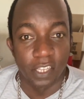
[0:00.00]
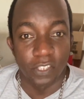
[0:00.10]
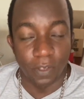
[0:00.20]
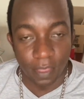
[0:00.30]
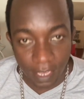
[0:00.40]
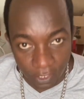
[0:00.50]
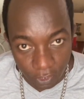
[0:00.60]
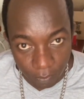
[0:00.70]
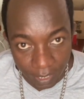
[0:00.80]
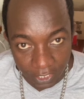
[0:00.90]
So thanks
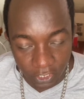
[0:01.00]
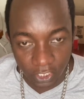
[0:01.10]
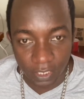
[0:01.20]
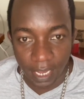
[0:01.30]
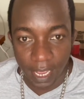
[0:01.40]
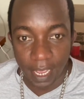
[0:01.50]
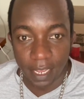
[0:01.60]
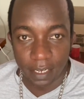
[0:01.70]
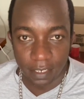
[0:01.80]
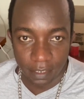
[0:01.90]
so much,
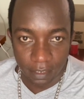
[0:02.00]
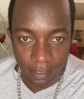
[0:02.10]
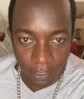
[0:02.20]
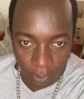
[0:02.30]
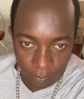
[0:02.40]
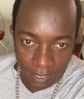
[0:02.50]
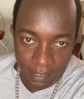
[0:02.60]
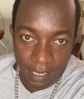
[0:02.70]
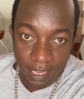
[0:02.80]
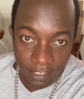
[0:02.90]
and God
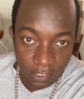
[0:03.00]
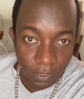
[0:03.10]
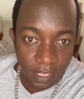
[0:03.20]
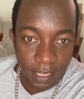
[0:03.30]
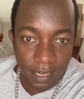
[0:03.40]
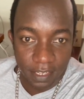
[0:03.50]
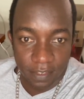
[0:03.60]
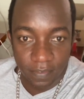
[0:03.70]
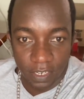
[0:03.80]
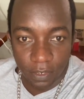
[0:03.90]
bless. I'll see you in the next
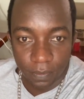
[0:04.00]
video.